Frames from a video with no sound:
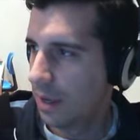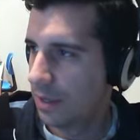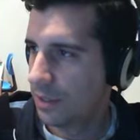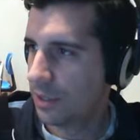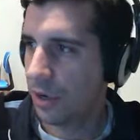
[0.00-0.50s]

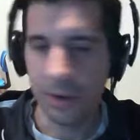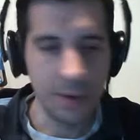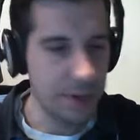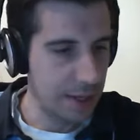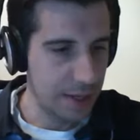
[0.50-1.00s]

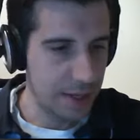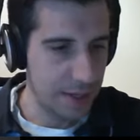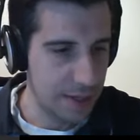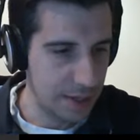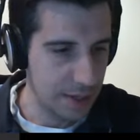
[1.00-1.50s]
So
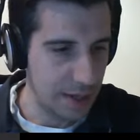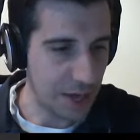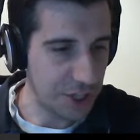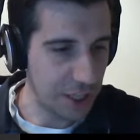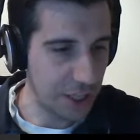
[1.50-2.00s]

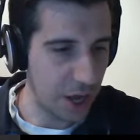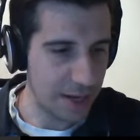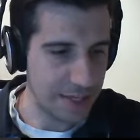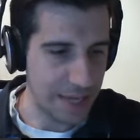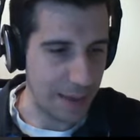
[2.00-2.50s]
actually a lot
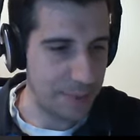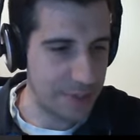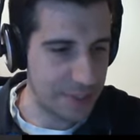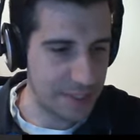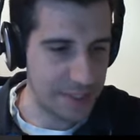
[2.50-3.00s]
has
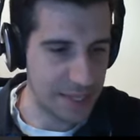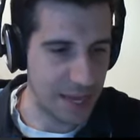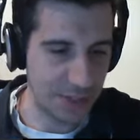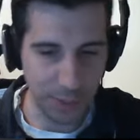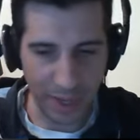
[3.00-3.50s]
happened since
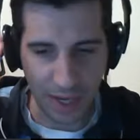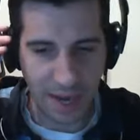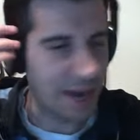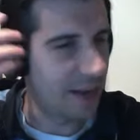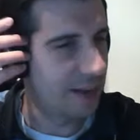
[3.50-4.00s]
last week. I
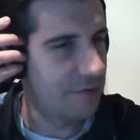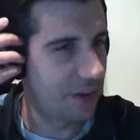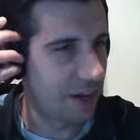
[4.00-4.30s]
kind of